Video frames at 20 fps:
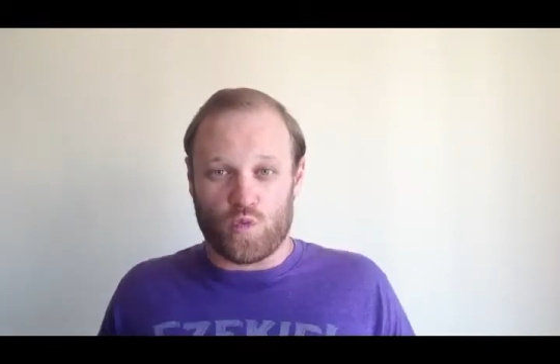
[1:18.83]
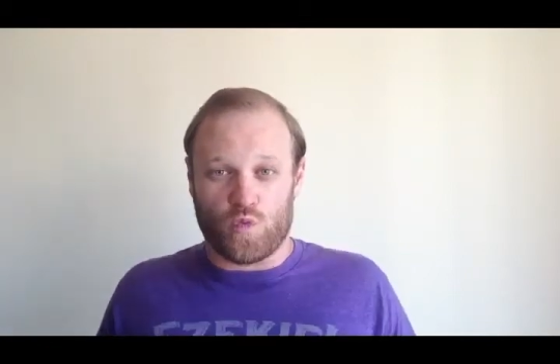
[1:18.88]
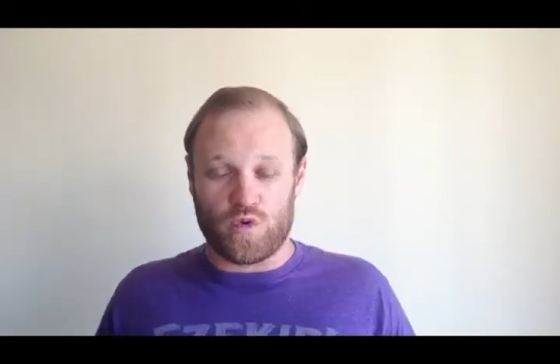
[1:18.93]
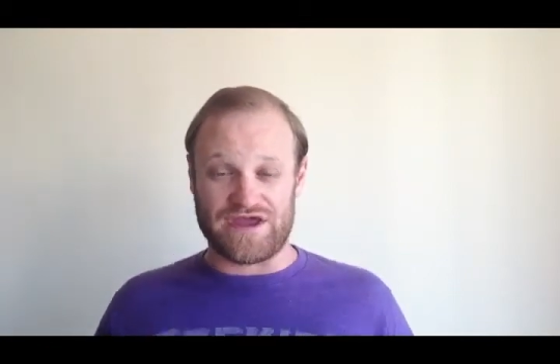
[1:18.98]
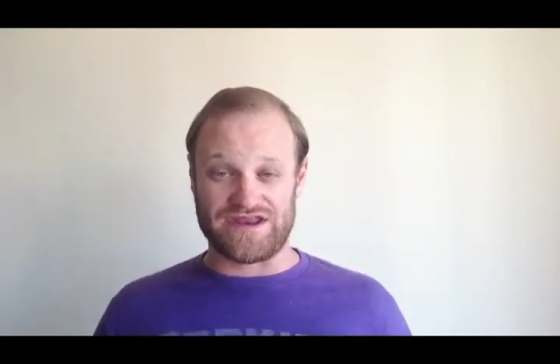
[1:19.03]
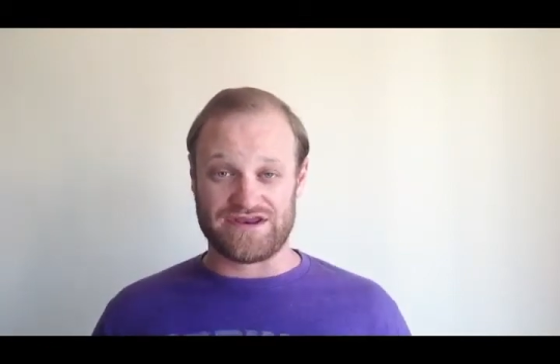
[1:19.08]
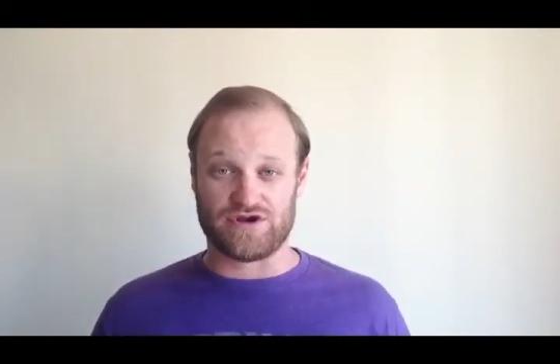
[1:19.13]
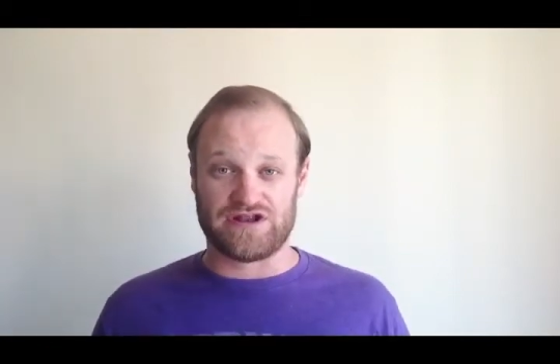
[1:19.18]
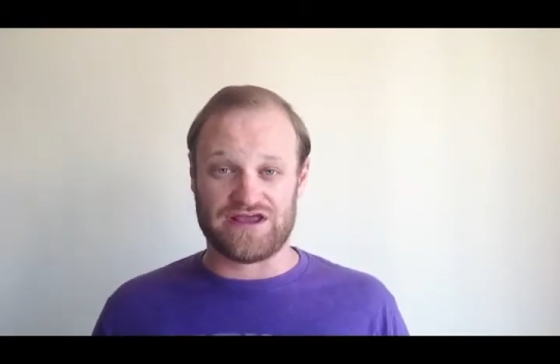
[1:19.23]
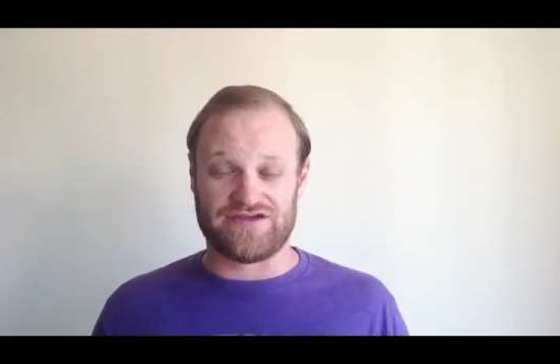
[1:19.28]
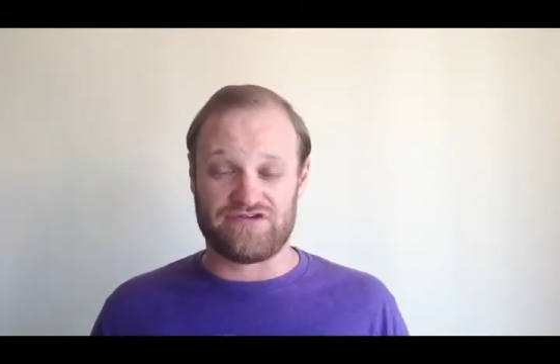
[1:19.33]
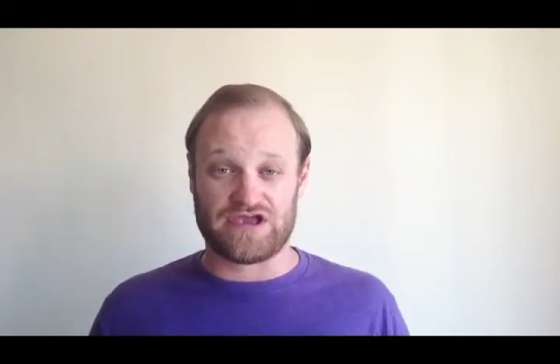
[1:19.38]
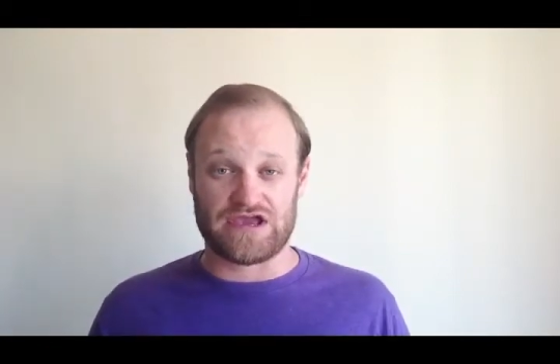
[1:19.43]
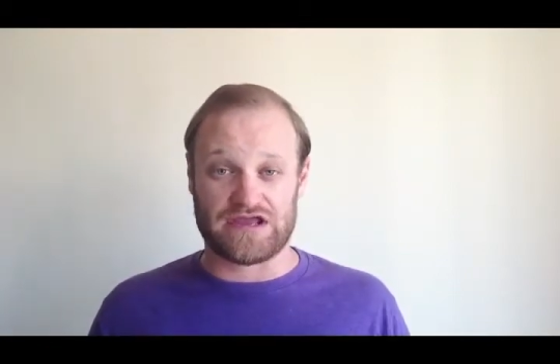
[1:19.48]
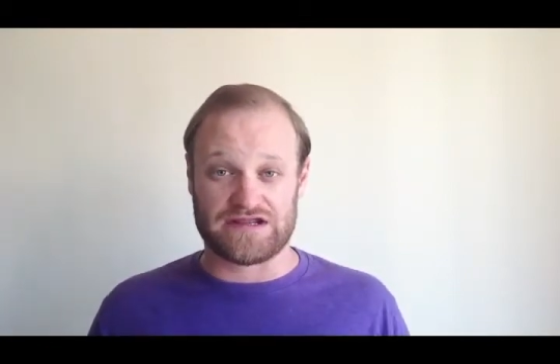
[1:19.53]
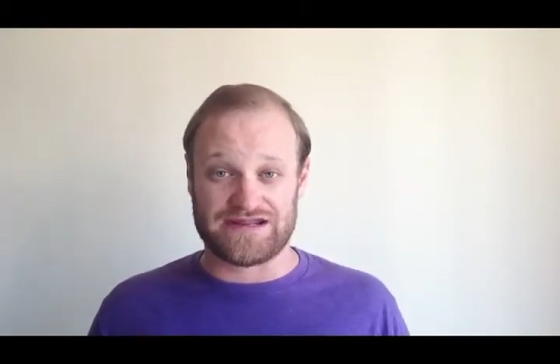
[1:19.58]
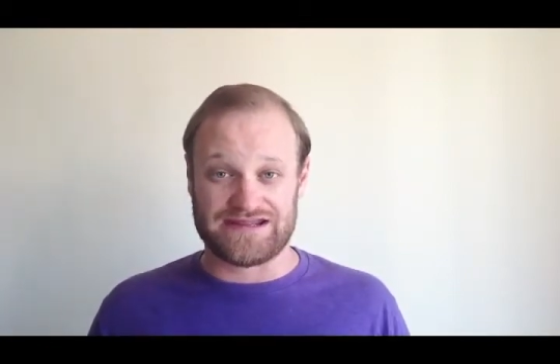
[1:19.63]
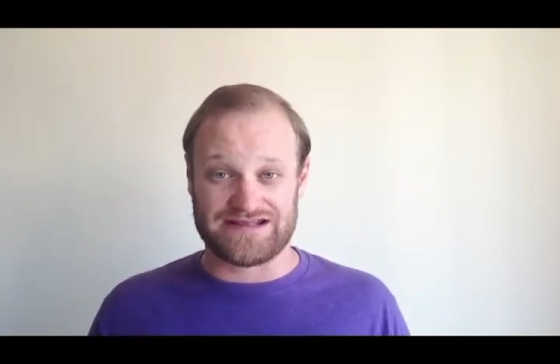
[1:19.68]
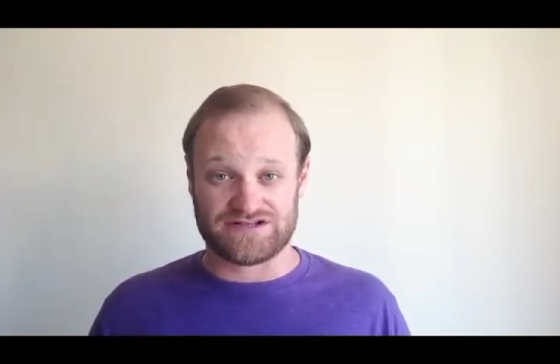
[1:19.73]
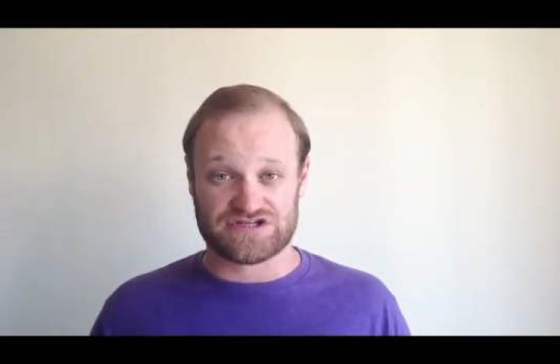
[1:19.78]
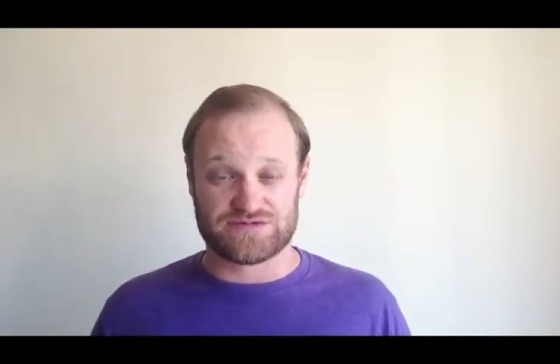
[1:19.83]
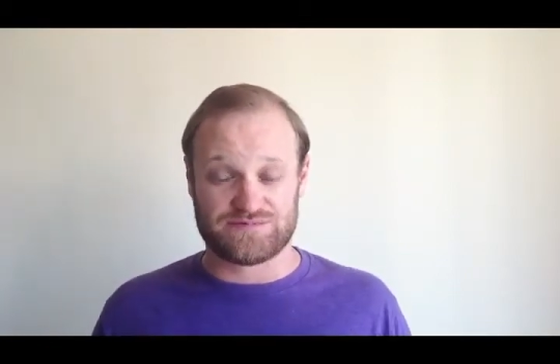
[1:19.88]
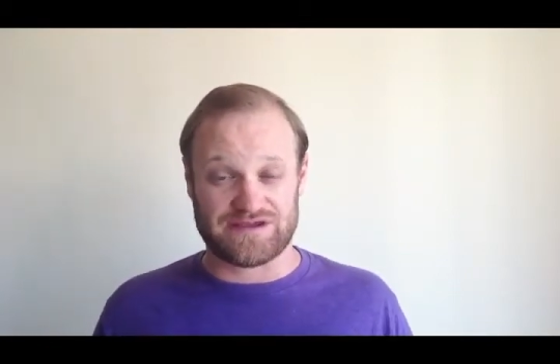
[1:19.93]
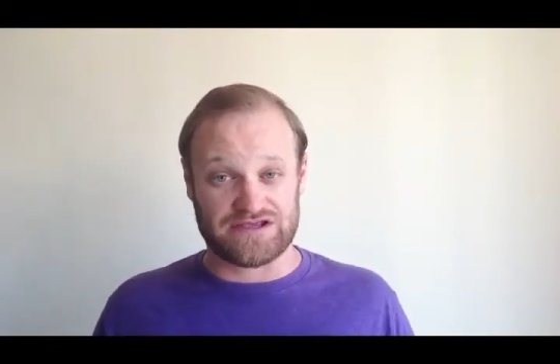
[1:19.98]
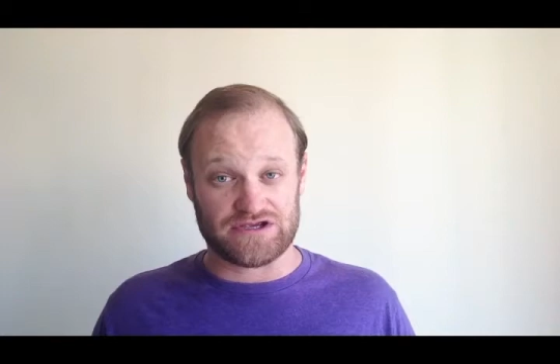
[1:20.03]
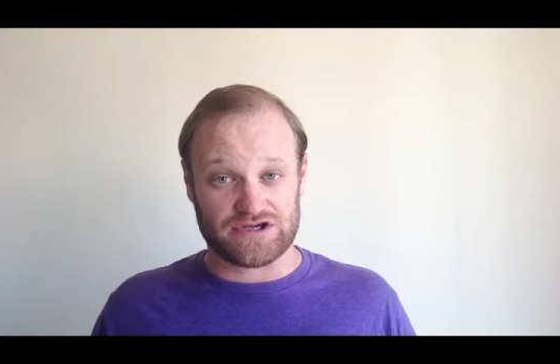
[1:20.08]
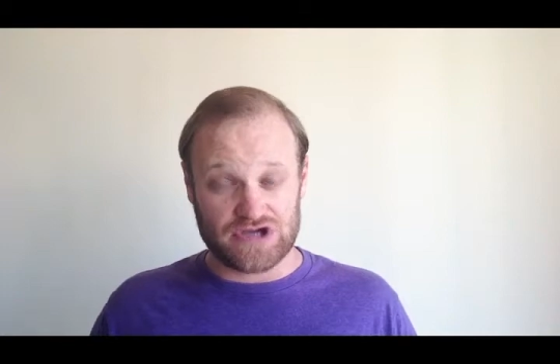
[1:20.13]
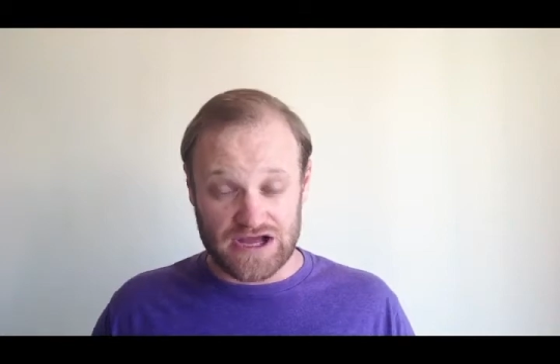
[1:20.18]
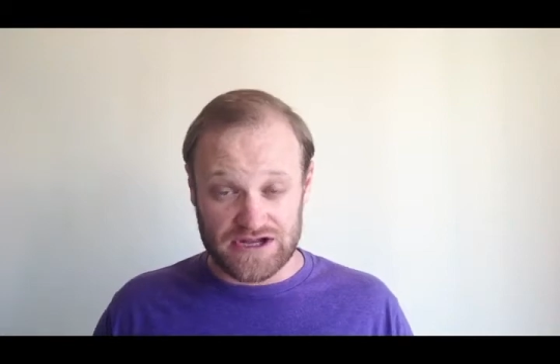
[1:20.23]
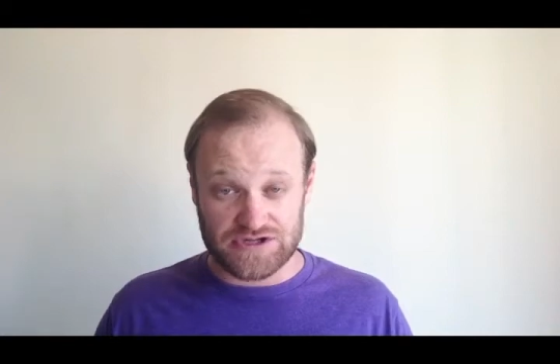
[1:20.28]
When you're living in an
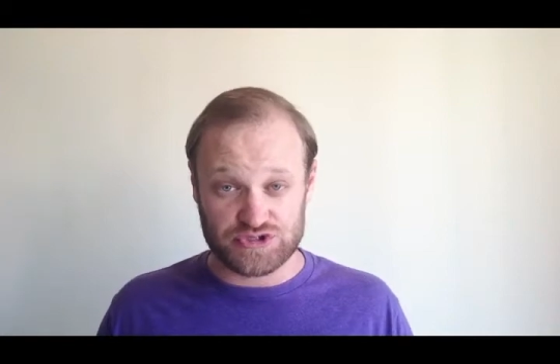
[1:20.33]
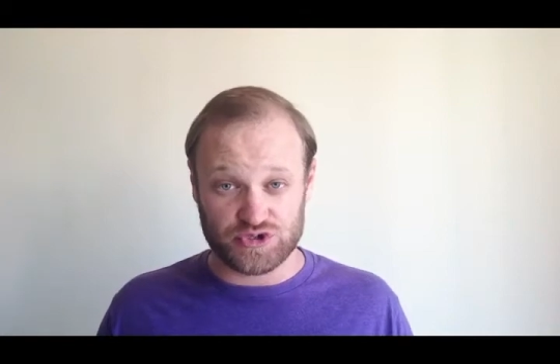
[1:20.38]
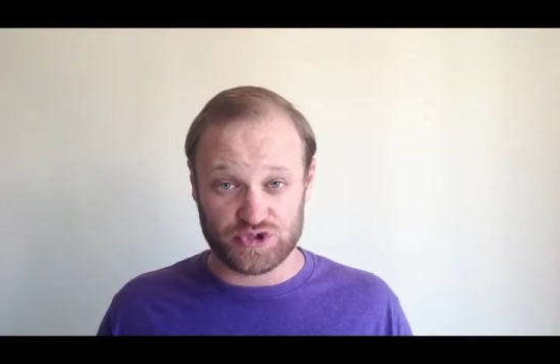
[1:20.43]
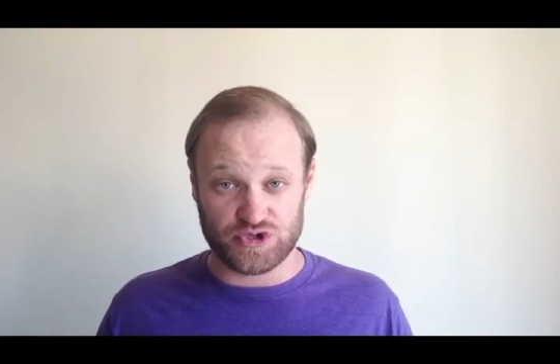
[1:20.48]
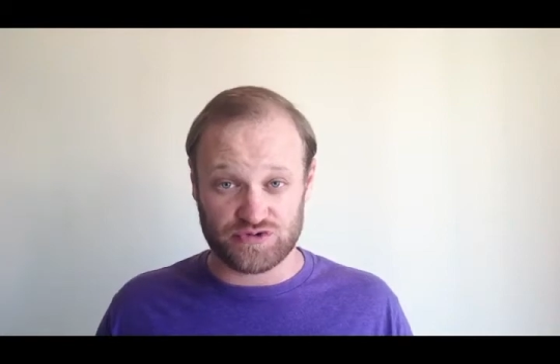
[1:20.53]
English-speaking country,